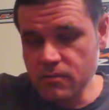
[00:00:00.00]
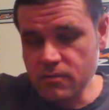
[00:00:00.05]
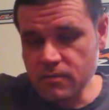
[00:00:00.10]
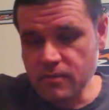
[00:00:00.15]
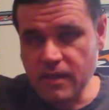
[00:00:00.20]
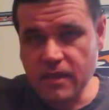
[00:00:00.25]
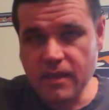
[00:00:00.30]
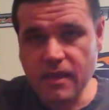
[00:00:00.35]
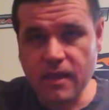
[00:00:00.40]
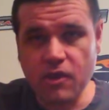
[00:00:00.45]

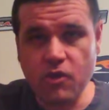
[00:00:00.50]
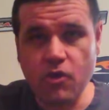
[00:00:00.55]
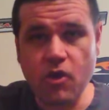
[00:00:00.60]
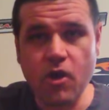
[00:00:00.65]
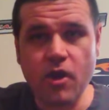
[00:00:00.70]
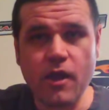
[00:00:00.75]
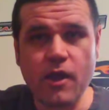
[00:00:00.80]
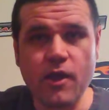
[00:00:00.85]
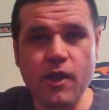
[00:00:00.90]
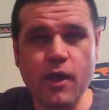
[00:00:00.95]
that you're
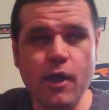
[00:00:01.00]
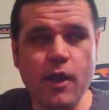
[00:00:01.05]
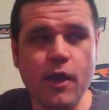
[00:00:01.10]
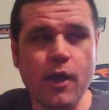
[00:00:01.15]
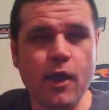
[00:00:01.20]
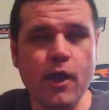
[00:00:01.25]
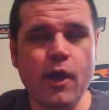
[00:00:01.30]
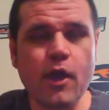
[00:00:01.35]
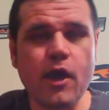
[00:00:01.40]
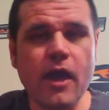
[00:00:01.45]

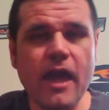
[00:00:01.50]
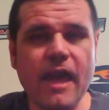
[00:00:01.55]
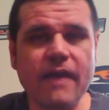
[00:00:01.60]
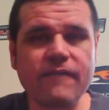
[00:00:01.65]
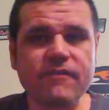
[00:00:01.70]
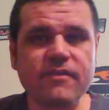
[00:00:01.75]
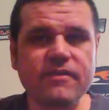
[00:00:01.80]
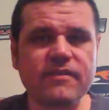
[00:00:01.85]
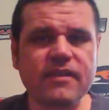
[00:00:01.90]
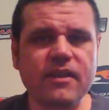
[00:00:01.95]
gonna have
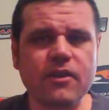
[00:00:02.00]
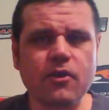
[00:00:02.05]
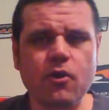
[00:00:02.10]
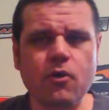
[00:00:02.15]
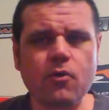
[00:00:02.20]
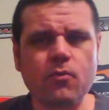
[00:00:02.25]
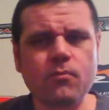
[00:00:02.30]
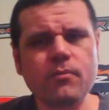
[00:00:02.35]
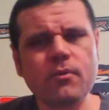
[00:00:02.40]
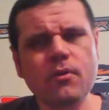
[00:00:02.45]
this, and they
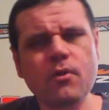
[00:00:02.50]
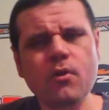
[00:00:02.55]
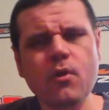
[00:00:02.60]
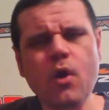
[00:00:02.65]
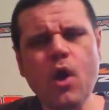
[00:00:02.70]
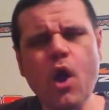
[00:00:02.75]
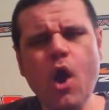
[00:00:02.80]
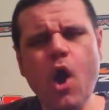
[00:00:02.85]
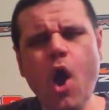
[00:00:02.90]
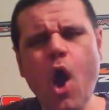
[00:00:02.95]
go,
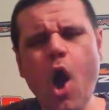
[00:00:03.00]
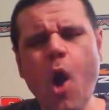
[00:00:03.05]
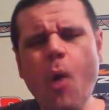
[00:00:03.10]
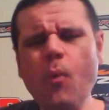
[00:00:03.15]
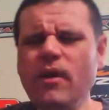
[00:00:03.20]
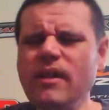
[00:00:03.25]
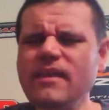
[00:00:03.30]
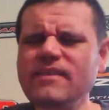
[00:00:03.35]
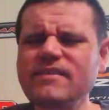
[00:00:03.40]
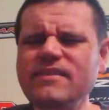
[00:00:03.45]

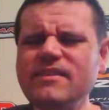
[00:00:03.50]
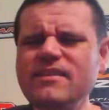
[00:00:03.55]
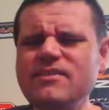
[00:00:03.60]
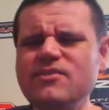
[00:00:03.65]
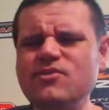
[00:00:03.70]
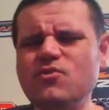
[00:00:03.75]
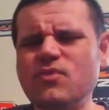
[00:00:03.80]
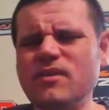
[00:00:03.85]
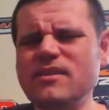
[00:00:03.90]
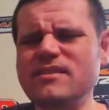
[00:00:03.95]
"What is a
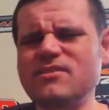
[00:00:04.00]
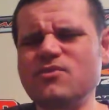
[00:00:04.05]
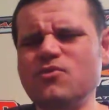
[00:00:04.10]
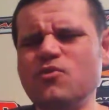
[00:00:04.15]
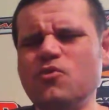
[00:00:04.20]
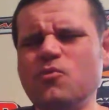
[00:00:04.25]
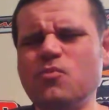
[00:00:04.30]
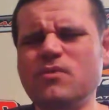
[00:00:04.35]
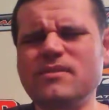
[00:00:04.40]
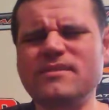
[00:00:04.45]
distress
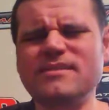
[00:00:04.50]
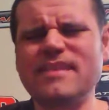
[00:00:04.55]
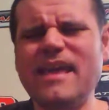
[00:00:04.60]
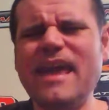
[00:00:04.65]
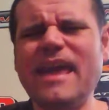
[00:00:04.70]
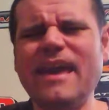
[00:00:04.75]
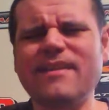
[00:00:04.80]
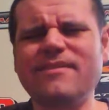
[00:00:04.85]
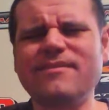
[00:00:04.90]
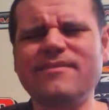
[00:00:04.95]
tube? What's
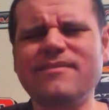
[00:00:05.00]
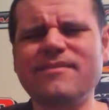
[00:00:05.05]
that?"